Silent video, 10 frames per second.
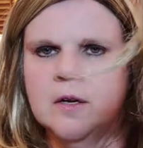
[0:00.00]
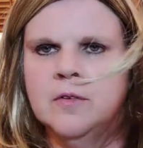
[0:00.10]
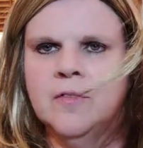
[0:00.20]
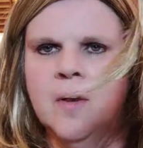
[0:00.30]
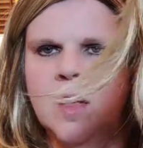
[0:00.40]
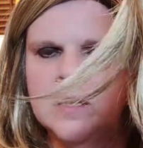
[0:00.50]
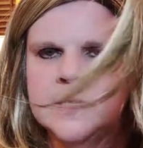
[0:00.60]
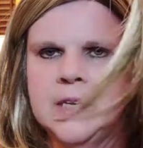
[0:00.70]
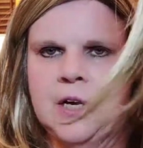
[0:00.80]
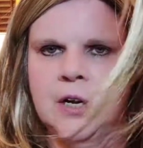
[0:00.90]
fall is
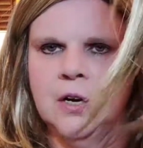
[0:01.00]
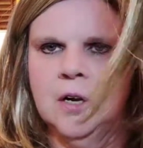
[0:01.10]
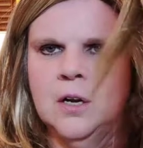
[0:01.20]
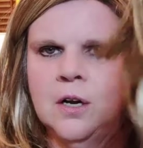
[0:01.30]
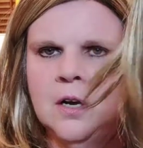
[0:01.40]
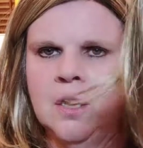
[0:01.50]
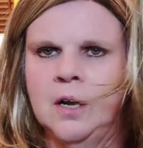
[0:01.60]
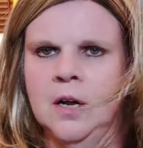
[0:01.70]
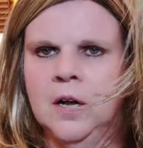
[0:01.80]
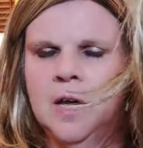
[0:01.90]
here
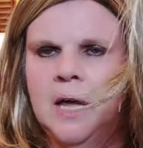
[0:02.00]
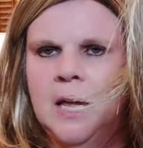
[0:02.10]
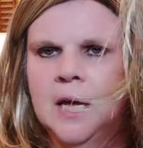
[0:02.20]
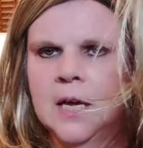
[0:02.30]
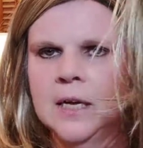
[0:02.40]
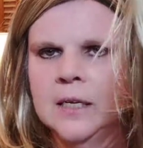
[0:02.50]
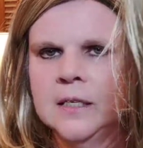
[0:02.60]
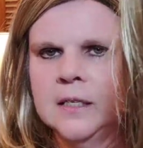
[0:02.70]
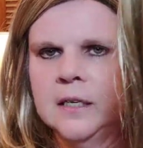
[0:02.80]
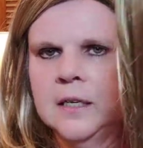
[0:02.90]
and